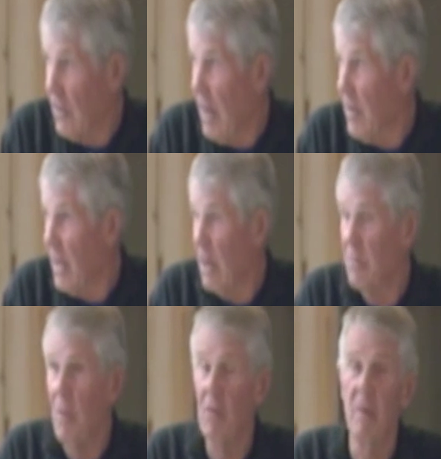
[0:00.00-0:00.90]
I think I
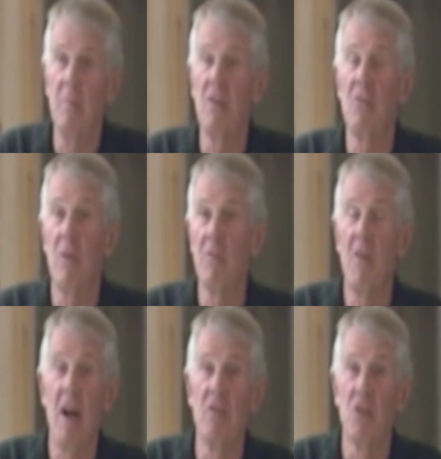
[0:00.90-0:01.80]
spoke maybe
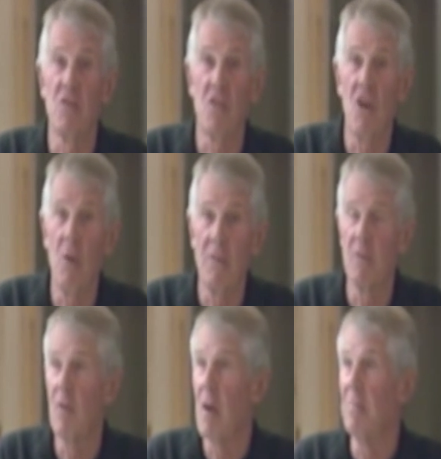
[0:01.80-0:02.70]
25 years ago at the
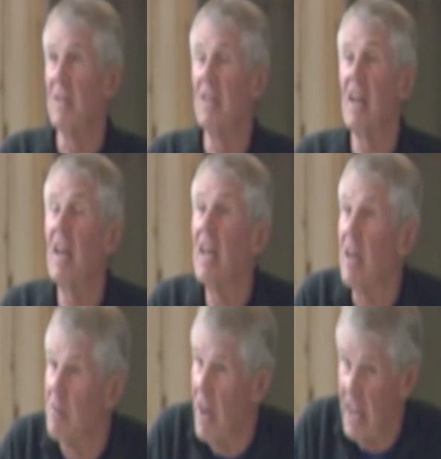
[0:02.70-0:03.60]
very beginning
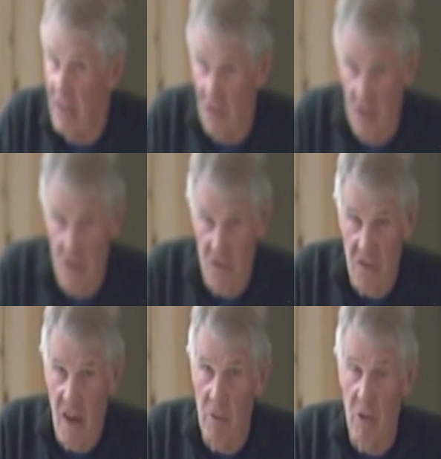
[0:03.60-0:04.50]
of ACES,
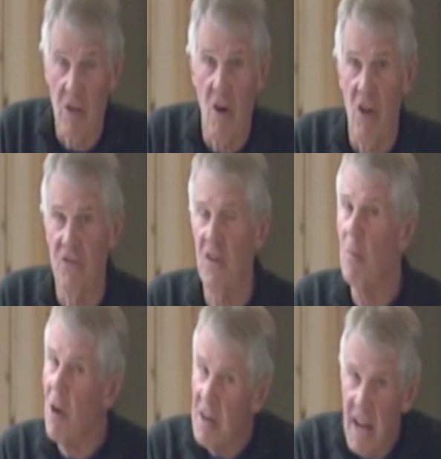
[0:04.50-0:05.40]
as I recall,
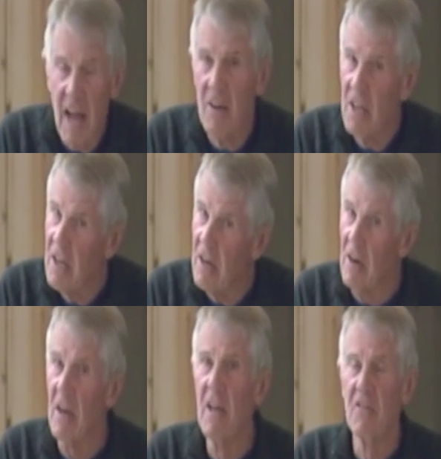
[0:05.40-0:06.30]
somewhere down
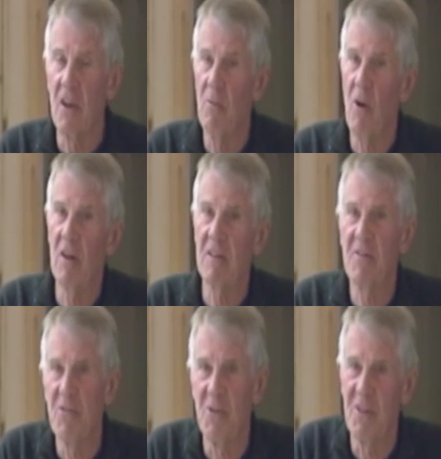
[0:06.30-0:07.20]
here. As I walked
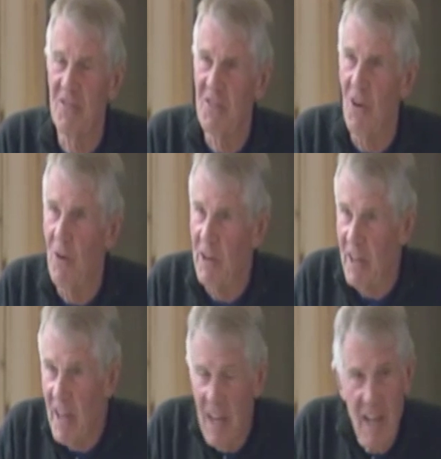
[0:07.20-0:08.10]
through the snowy
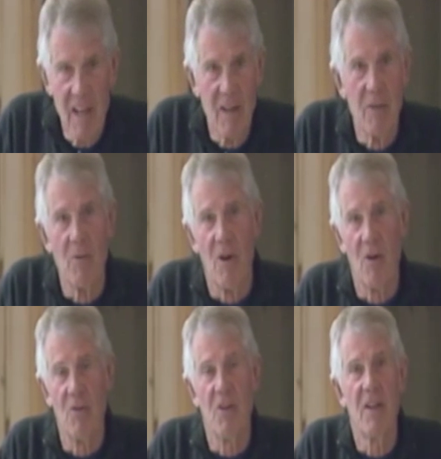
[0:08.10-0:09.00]

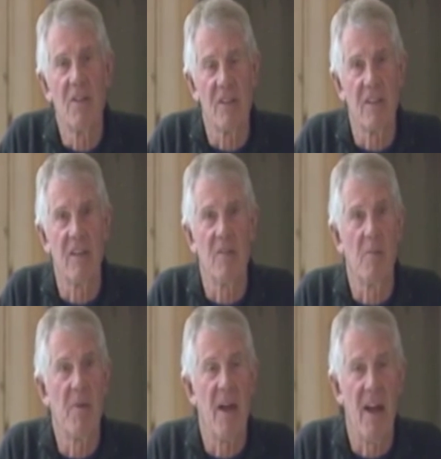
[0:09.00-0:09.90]
road thinking of the
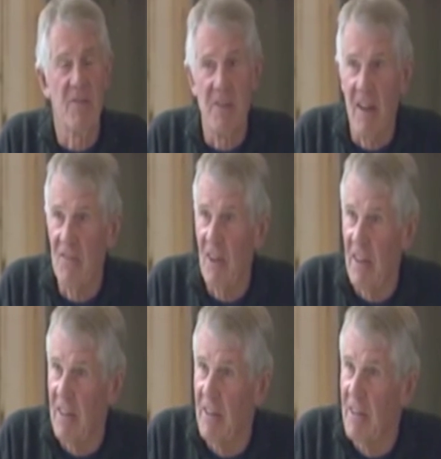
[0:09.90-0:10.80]
path not
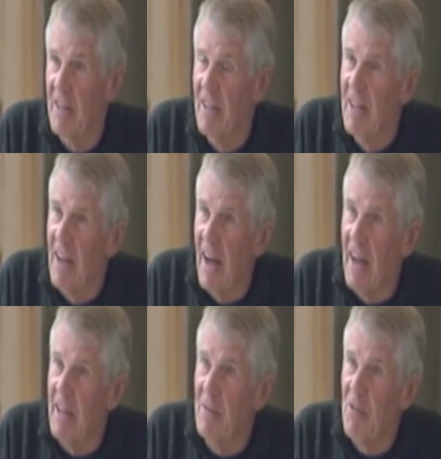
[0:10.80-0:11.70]
taken,
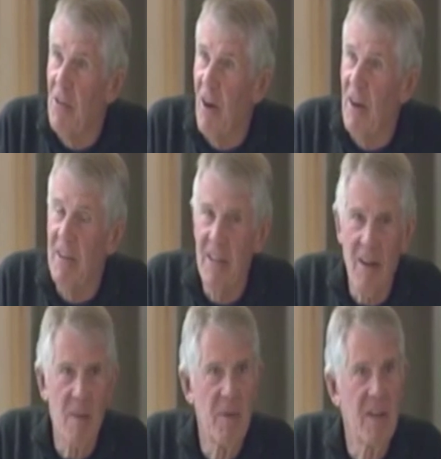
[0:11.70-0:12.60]
I thought, you know,
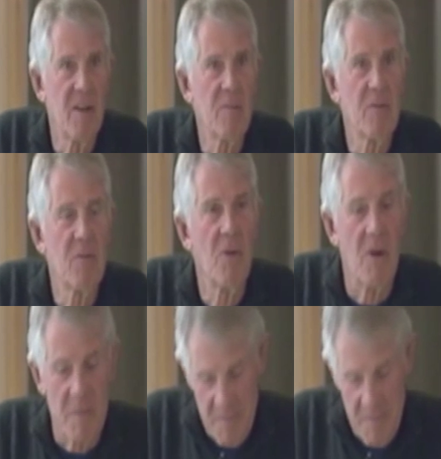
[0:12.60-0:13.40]
I've been here before.